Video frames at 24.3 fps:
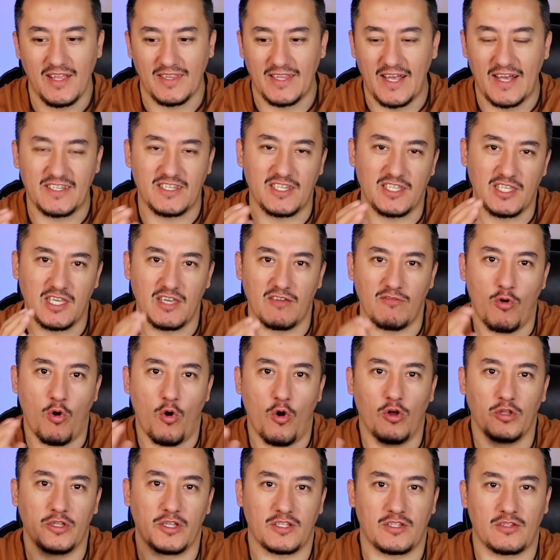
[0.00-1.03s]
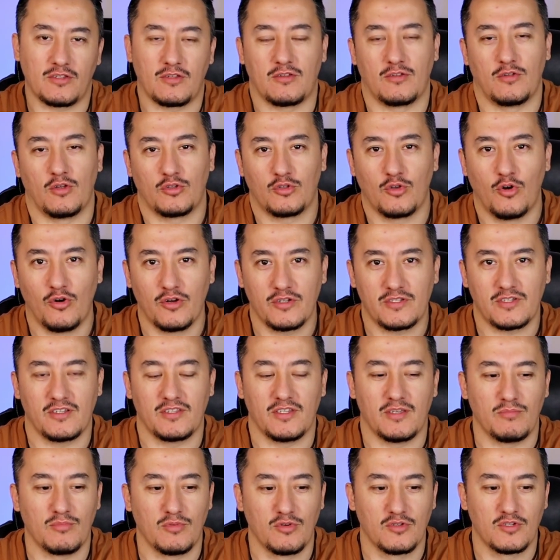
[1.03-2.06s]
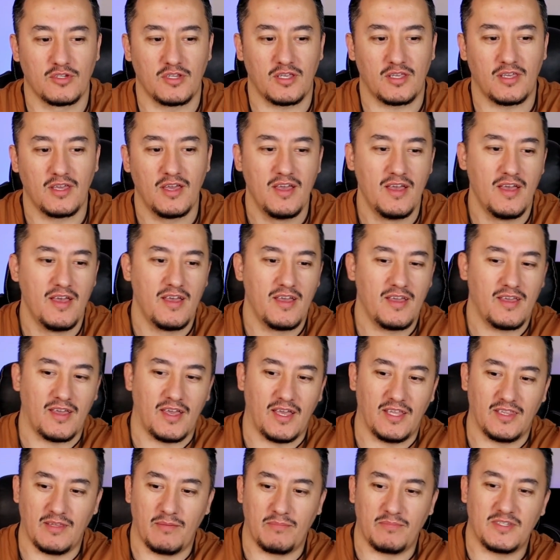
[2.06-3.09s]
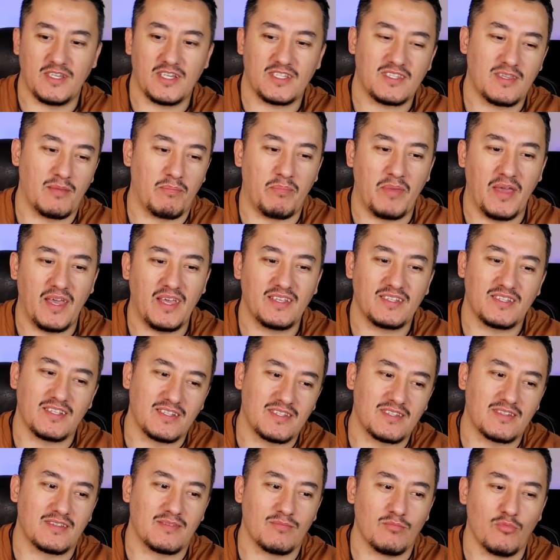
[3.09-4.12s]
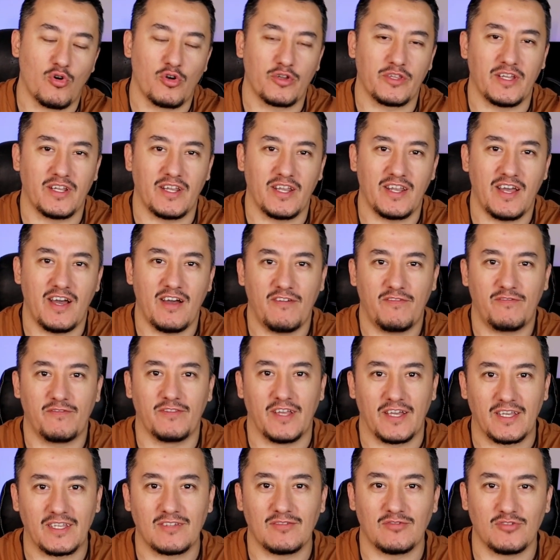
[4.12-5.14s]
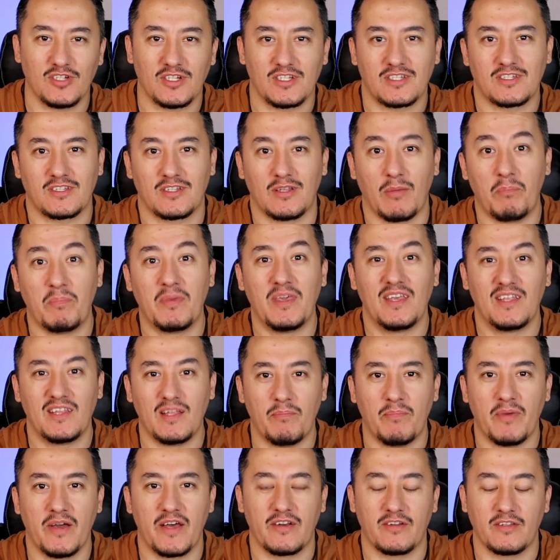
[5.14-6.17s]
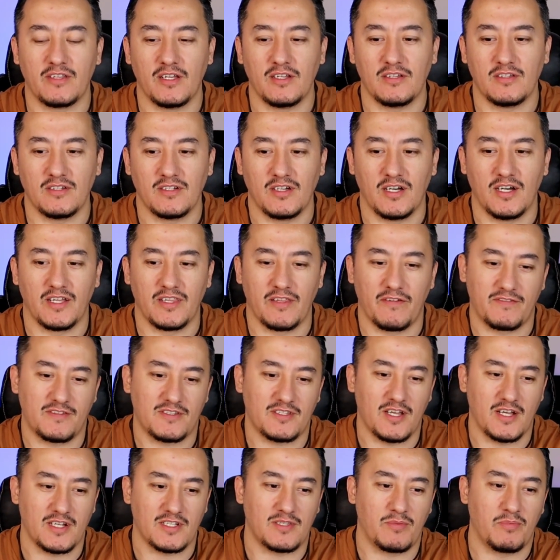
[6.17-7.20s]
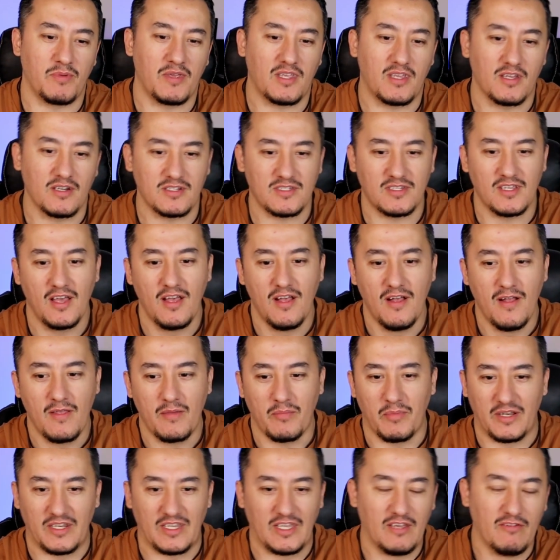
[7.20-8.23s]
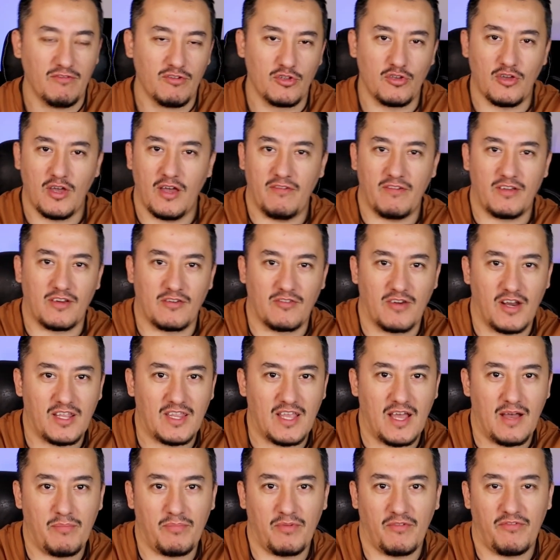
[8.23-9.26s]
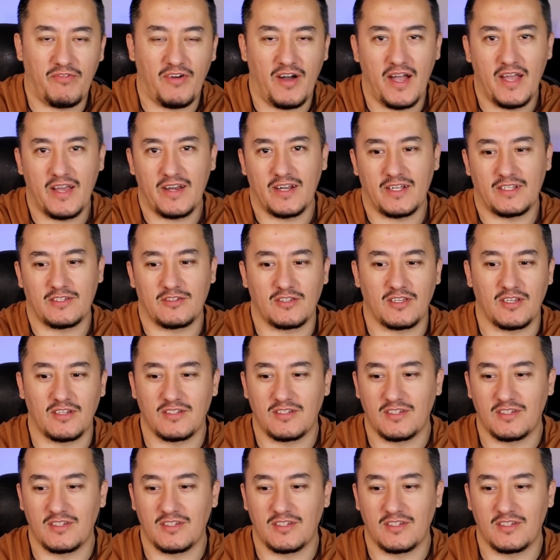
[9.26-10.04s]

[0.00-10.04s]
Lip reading: doesn't give all the tones on the music. And just the bass, it's more than enough, like just the being better than the stock speakers. But even you have a great amplifier, as you can